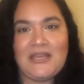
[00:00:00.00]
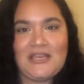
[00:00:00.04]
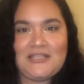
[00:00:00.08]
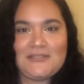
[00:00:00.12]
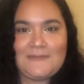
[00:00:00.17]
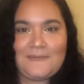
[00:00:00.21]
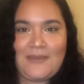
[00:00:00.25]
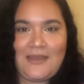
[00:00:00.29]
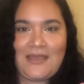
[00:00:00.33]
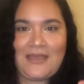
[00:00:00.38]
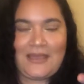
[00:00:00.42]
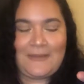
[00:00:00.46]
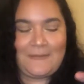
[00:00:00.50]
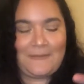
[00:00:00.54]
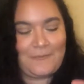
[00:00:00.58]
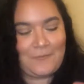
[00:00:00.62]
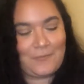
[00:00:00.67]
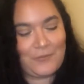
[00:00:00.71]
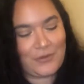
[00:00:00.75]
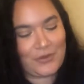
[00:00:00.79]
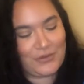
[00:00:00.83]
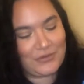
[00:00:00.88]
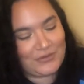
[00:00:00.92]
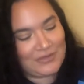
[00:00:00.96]
because
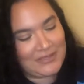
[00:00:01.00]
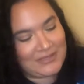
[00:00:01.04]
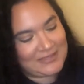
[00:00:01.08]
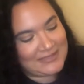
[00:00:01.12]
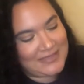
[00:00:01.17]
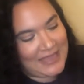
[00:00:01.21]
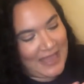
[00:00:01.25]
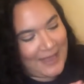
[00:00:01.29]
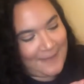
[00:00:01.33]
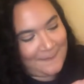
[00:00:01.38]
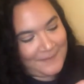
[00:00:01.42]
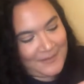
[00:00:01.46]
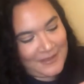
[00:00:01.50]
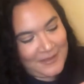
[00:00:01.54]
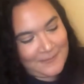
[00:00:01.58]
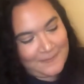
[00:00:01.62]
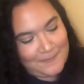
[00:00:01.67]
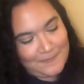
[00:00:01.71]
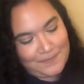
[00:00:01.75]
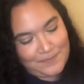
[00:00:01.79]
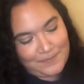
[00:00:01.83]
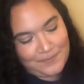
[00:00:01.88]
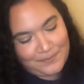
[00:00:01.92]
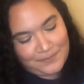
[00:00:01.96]
my world is
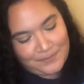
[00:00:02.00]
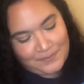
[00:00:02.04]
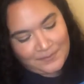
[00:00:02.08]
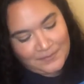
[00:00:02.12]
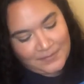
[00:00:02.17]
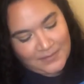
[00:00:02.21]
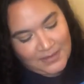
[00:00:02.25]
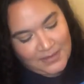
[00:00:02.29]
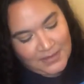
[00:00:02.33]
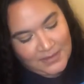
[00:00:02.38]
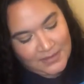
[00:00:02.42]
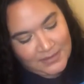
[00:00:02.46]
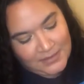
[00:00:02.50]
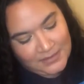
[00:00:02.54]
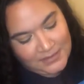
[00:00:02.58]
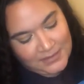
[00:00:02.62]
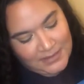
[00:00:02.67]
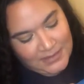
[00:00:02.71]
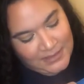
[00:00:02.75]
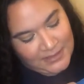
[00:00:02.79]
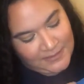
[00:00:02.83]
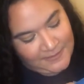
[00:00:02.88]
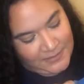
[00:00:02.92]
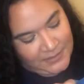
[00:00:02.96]
happy.
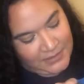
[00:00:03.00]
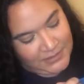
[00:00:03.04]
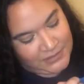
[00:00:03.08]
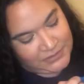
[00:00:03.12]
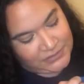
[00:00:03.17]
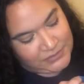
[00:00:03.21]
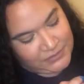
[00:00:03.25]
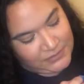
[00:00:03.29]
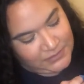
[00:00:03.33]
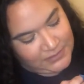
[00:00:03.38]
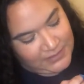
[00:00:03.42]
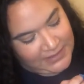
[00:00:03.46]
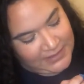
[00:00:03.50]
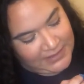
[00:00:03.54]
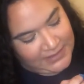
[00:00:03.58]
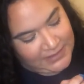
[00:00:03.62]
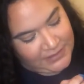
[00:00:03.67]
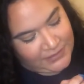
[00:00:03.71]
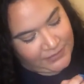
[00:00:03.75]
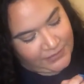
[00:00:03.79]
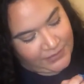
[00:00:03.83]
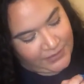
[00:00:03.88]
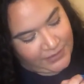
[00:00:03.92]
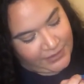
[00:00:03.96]
And I'm going to do
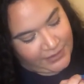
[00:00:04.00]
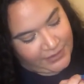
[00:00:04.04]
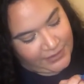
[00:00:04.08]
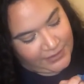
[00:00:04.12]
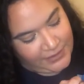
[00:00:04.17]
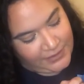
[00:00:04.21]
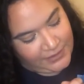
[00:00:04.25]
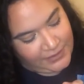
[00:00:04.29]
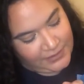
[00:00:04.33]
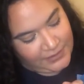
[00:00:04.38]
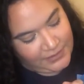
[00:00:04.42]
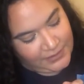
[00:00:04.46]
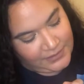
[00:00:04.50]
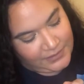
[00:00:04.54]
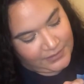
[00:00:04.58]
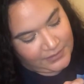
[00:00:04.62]
a little heart.